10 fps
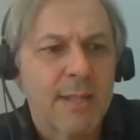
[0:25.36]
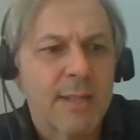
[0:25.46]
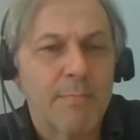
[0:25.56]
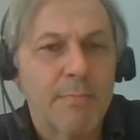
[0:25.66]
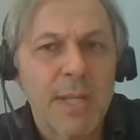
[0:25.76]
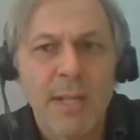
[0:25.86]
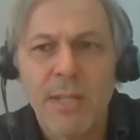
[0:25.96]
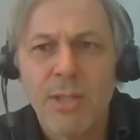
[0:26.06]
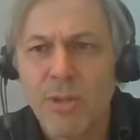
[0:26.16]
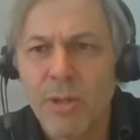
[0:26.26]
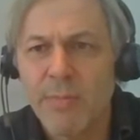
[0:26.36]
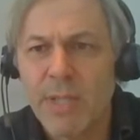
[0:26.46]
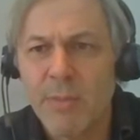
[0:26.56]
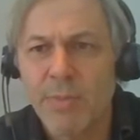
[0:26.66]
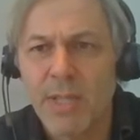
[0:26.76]
the mainly
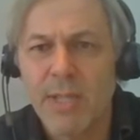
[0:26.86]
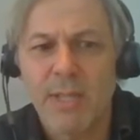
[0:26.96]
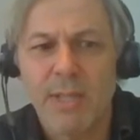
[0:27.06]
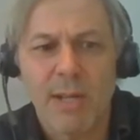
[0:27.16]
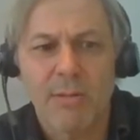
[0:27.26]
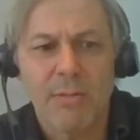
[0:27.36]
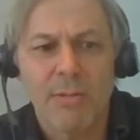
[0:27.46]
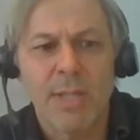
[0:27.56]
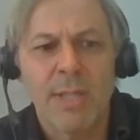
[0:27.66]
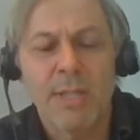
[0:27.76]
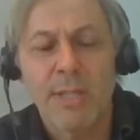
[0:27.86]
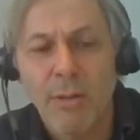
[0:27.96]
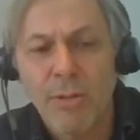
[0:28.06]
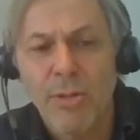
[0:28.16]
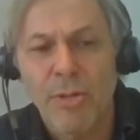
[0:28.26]
German-speaking country,
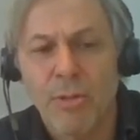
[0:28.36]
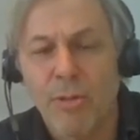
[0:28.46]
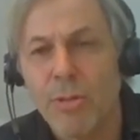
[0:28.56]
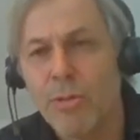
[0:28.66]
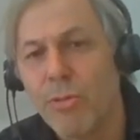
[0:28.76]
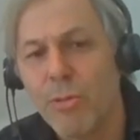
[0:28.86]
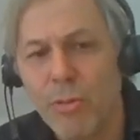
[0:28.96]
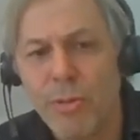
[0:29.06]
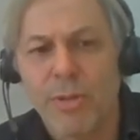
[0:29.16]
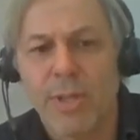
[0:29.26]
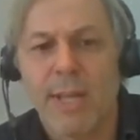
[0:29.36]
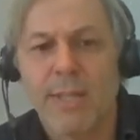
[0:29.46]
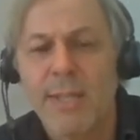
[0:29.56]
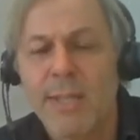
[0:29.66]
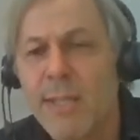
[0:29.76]
South Tyrol, to Austria,
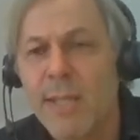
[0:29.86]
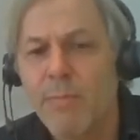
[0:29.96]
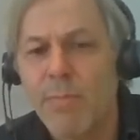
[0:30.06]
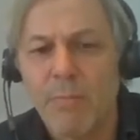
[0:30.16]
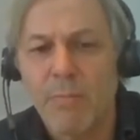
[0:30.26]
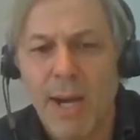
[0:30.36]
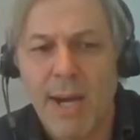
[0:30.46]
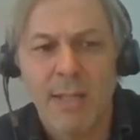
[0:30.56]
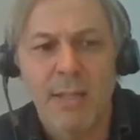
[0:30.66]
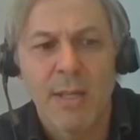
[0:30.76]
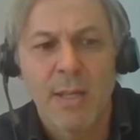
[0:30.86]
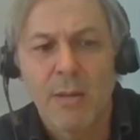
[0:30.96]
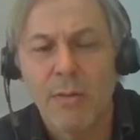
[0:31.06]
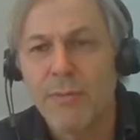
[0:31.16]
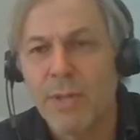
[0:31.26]
since it had been part
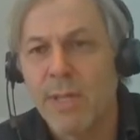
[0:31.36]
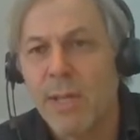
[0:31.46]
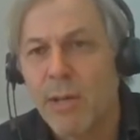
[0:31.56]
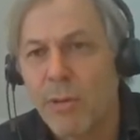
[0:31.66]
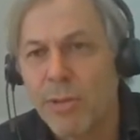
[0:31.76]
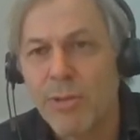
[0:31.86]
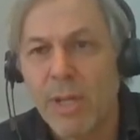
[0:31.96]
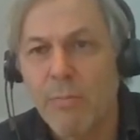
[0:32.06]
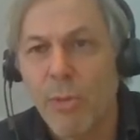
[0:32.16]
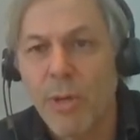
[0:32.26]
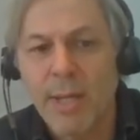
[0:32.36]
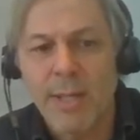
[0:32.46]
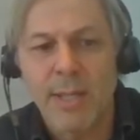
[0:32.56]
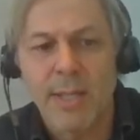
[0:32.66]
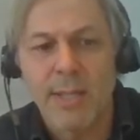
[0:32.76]
of the Austrian
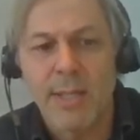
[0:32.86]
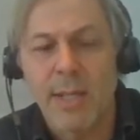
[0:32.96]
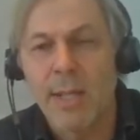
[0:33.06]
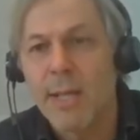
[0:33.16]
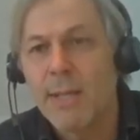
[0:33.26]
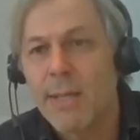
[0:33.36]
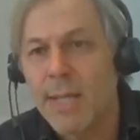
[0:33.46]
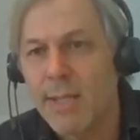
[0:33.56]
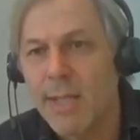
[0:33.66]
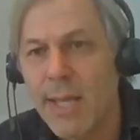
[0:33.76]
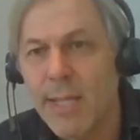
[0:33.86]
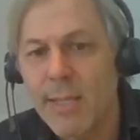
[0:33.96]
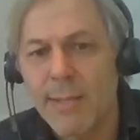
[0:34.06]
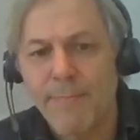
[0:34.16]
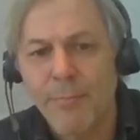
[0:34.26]
monarchy till
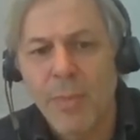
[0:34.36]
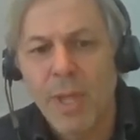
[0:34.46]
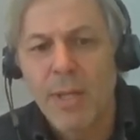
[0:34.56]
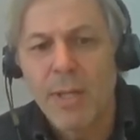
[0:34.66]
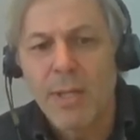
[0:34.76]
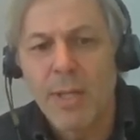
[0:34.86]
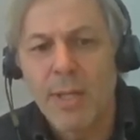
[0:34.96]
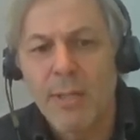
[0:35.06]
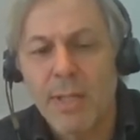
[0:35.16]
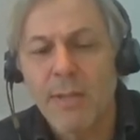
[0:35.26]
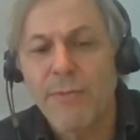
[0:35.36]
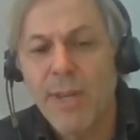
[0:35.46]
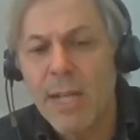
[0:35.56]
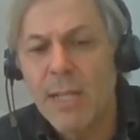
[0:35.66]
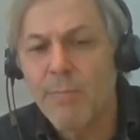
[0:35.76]
1918. That
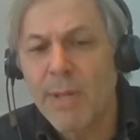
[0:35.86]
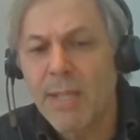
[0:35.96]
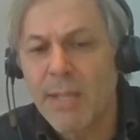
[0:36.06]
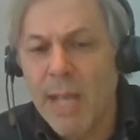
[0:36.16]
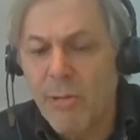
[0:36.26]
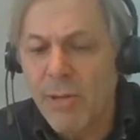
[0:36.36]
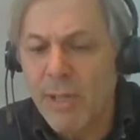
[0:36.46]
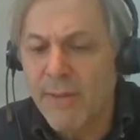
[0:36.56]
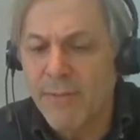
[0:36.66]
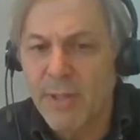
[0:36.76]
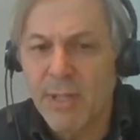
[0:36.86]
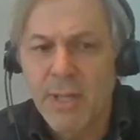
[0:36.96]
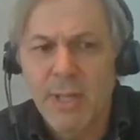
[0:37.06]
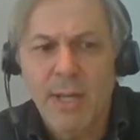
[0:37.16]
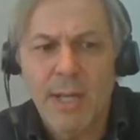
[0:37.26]
failed, but the country, after
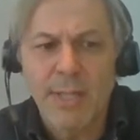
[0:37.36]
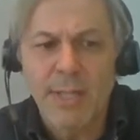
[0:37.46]
a